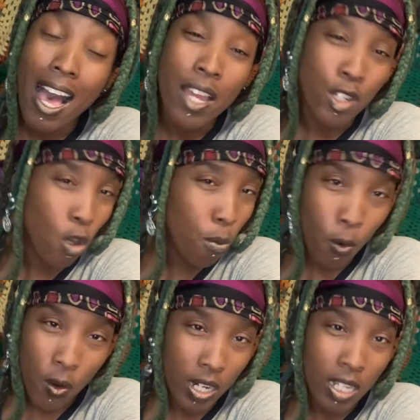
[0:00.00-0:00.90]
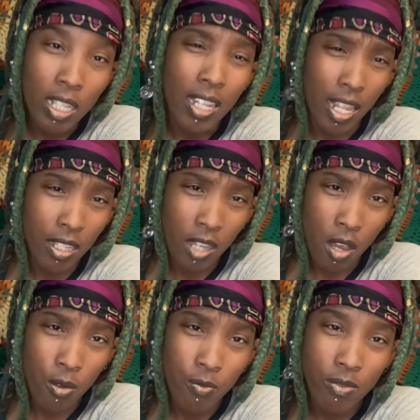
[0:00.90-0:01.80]
no more, let it
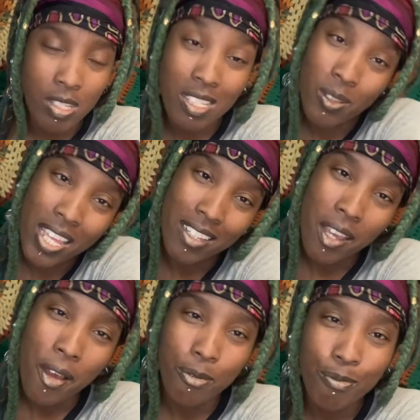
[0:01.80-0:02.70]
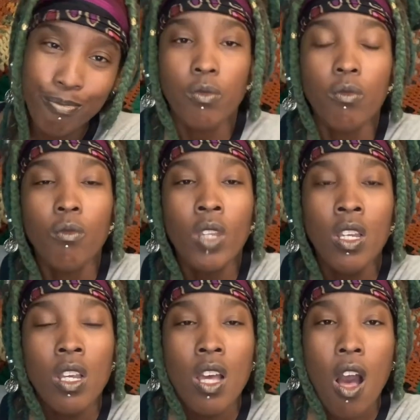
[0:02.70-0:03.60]
go. So let it go.
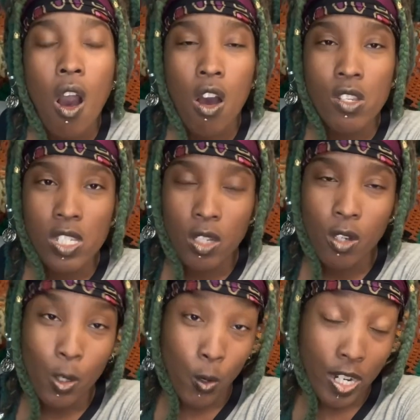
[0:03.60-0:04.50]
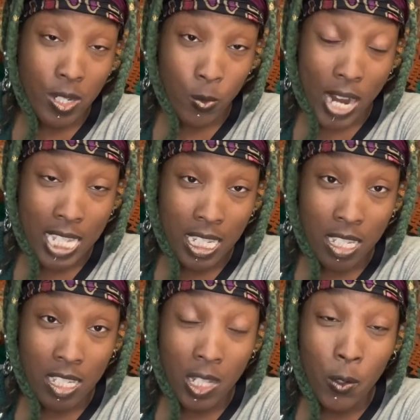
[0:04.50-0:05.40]
Also, Aquarius
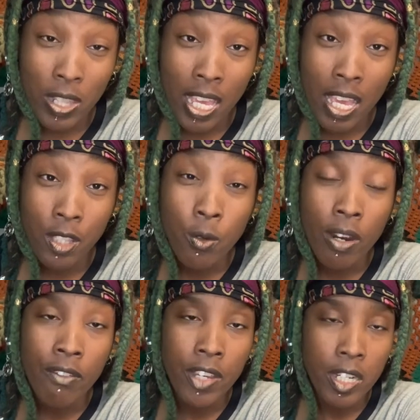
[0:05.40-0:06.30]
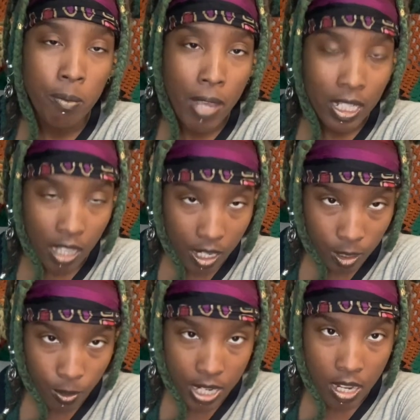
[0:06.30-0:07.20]
risings, know that you are very magnetic
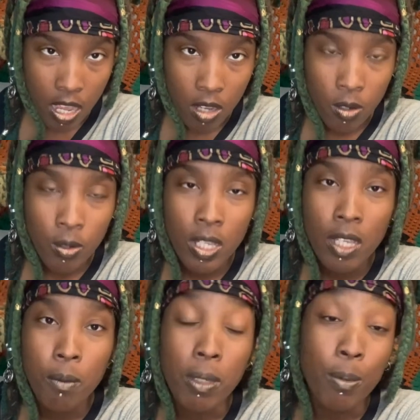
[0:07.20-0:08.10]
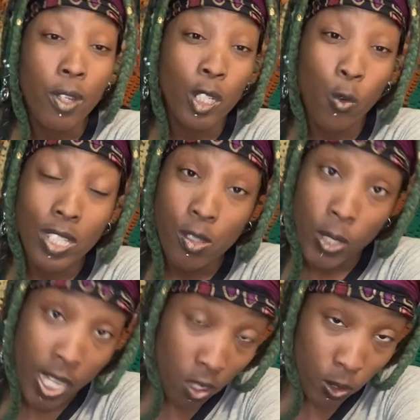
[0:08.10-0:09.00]
right now. People are going to
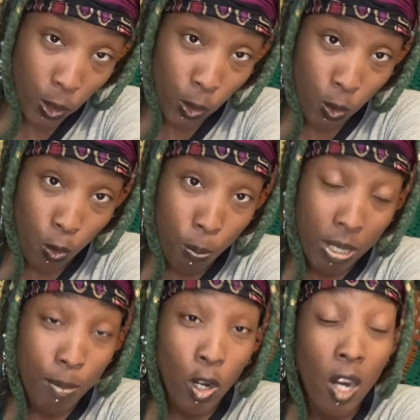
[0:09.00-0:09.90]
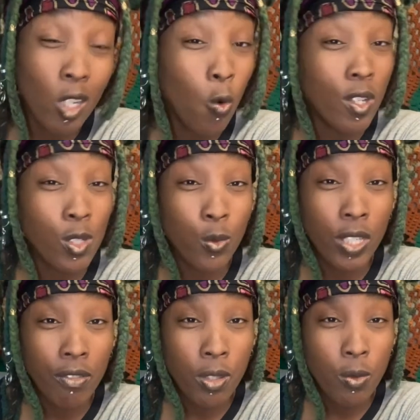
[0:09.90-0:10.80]
hit on you. People are going to
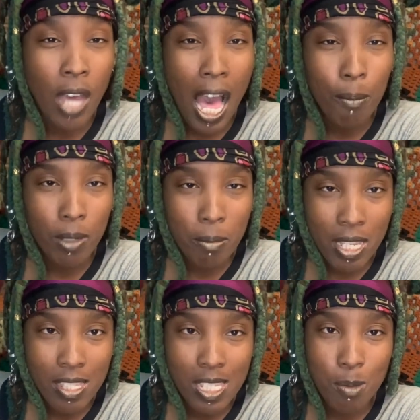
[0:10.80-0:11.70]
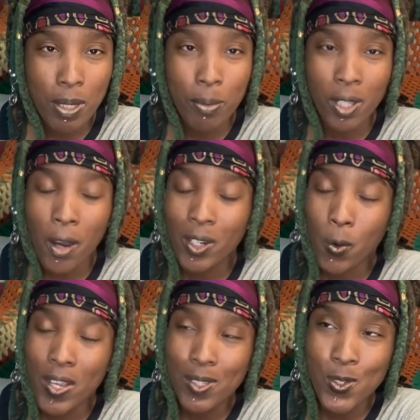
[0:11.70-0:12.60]
give you compliments. People are
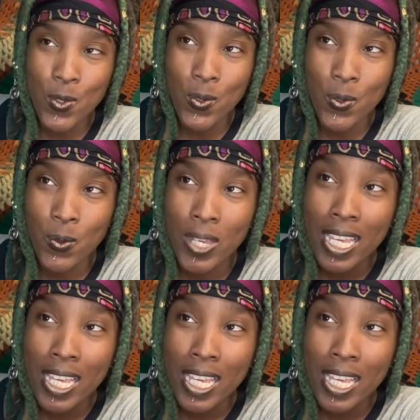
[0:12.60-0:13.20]
going to